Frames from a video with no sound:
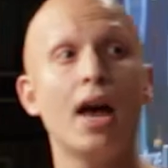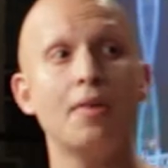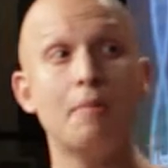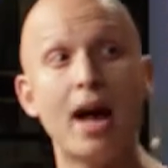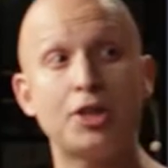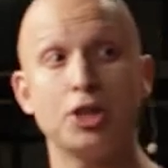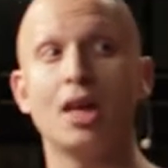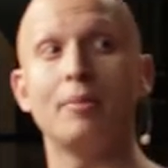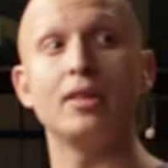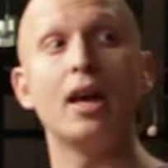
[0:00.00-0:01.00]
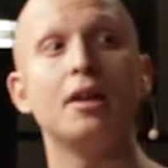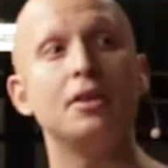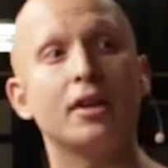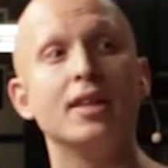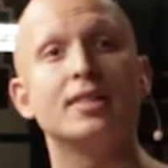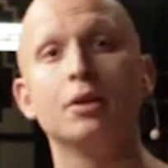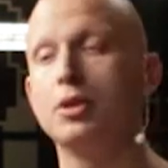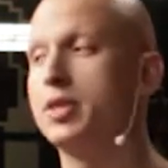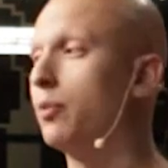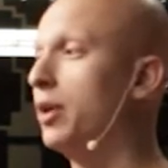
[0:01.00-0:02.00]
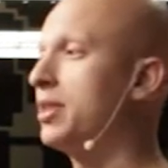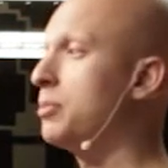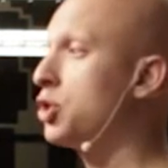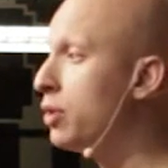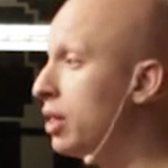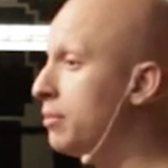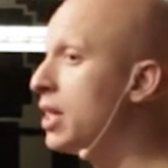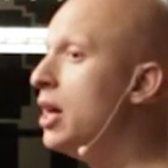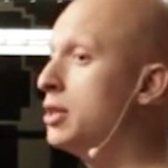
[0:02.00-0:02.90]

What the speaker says: and then matching them. And in their case, they were using real-time streams